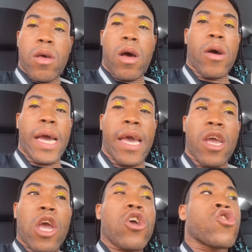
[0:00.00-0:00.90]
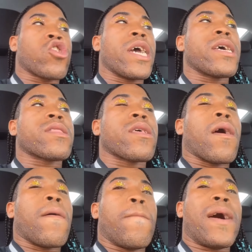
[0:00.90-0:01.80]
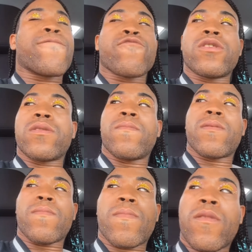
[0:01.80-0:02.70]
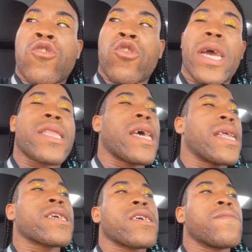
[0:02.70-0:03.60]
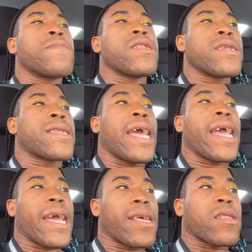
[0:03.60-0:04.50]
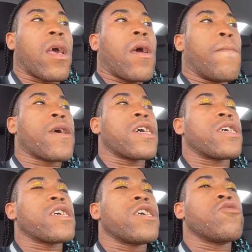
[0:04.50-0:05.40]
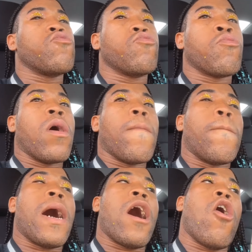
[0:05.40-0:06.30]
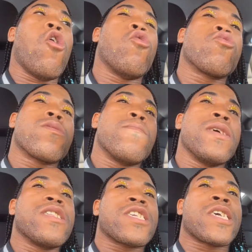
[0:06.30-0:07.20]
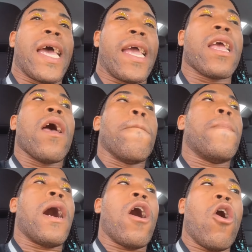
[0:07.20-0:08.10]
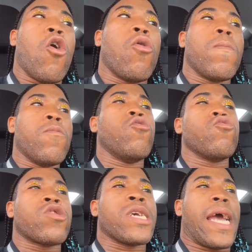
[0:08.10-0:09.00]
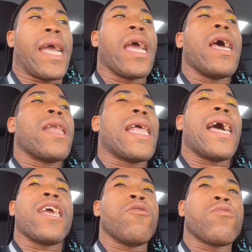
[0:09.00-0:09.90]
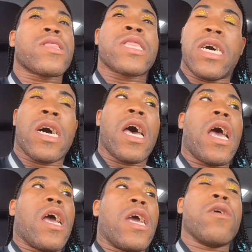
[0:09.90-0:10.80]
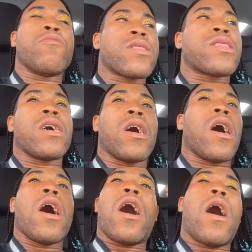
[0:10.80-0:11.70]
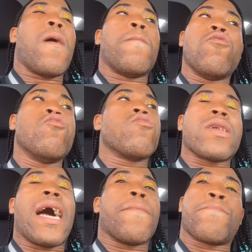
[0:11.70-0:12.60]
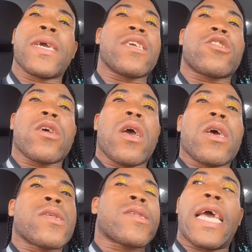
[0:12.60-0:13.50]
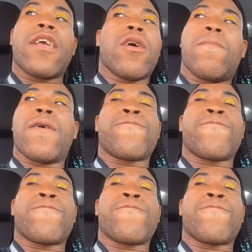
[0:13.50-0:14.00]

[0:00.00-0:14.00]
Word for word: Okay? Trans my friend Trez had to get me to dance because he knew my whole demeanor change, my whole mood change. Like it was a, it was a, a mood like stay on my